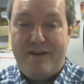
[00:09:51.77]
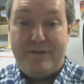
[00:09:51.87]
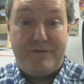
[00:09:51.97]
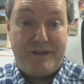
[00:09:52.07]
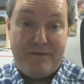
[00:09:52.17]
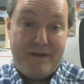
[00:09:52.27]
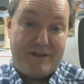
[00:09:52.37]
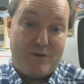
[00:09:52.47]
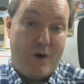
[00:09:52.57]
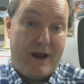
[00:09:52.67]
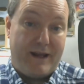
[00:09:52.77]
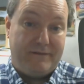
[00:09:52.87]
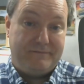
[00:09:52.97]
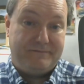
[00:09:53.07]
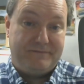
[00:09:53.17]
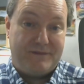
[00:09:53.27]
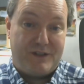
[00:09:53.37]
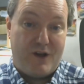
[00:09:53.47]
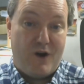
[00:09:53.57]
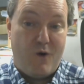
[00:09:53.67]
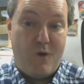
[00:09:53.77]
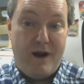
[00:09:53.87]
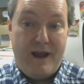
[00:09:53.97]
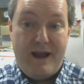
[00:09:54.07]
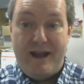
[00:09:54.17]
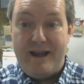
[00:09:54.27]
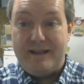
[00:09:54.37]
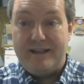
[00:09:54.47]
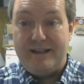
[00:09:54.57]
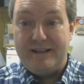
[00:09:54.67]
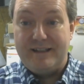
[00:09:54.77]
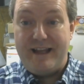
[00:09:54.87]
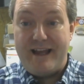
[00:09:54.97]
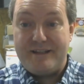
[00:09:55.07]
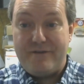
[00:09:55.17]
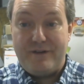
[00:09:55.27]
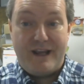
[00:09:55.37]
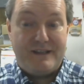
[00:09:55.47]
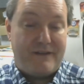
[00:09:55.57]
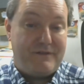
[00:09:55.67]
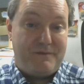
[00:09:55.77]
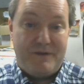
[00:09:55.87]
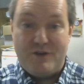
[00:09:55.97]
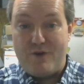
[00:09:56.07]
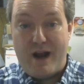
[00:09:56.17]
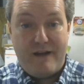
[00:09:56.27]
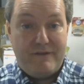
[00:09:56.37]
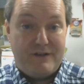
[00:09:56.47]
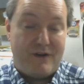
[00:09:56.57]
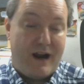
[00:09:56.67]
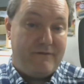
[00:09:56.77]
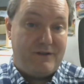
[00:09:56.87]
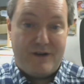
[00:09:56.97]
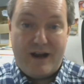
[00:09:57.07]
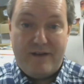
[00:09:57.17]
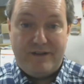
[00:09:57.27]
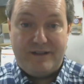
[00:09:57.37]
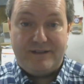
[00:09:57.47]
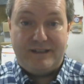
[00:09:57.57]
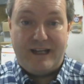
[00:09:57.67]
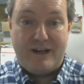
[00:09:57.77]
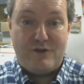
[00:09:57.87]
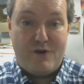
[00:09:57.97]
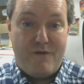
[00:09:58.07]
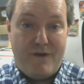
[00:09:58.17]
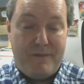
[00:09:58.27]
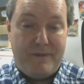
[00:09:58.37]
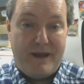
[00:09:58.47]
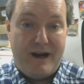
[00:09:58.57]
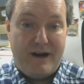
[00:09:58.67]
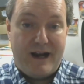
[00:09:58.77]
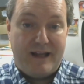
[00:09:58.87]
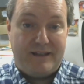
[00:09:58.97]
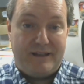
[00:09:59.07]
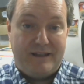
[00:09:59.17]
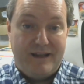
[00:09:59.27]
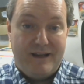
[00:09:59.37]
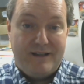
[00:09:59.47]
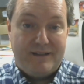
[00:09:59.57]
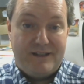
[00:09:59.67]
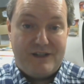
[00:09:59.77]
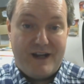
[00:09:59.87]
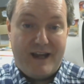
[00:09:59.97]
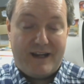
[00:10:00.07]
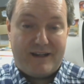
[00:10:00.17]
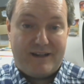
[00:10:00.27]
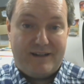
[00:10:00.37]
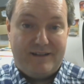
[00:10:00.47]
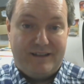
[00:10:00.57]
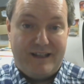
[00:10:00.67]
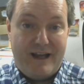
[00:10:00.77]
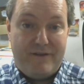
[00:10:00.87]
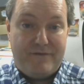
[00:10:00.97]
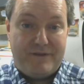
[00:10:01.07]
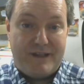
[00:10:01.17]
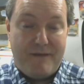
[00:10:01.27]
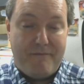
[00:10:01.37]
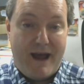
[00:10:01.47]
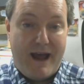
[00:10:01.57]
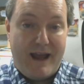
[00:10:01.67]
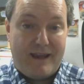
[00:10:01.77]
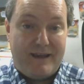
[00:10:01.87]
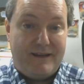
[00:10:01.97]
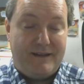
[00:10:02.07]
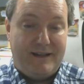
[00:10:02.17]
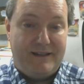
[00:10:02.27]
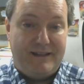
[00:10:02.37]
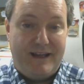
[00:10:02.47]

15 minutes away. So the last several days I've just been driving. Like, I drove up there, got the check, left, came back, and